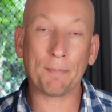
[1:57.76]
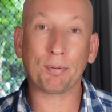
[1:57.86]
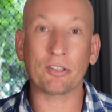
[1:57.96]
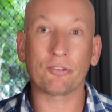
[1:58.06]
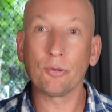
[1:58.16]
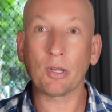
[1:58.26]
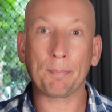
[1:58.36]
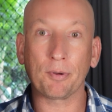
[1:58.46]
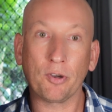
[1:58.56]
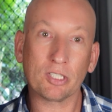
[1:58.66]
AirPlay 2 on
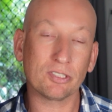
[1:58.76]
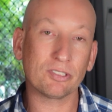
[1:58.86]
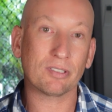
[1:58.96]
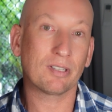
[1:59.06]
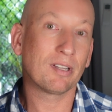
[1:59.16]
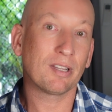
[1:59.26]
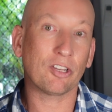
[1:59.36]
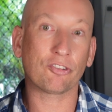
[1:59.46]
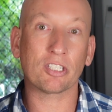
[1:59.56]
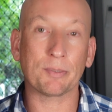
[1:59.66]
Apple devices,
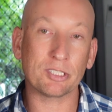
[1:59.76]
it shows up